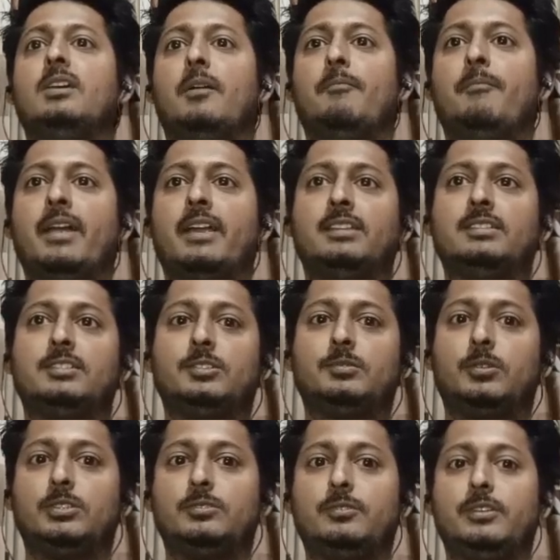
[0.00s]
Magnus
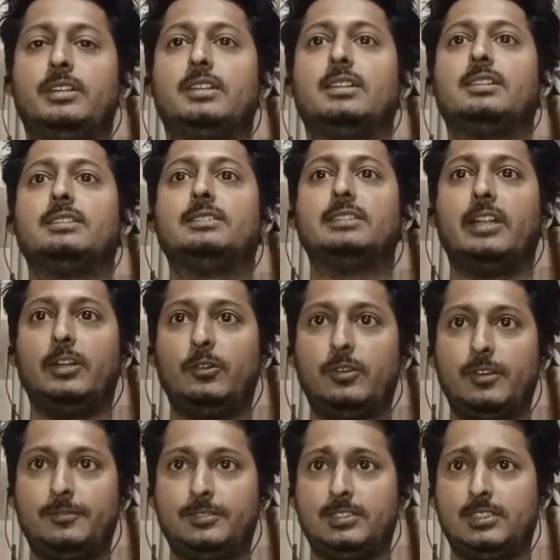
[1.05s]
responds with knight
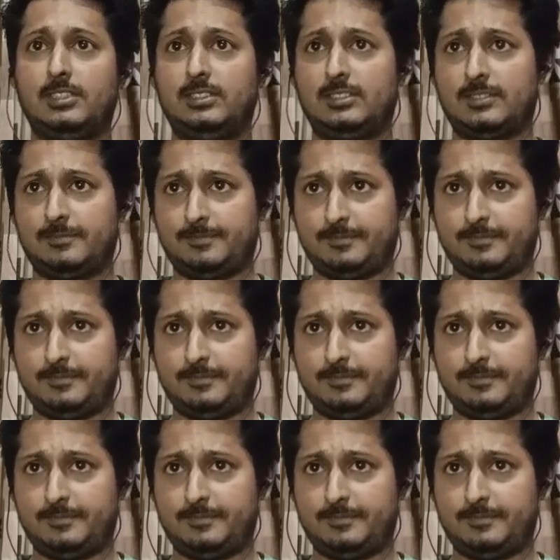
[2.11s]
to f6,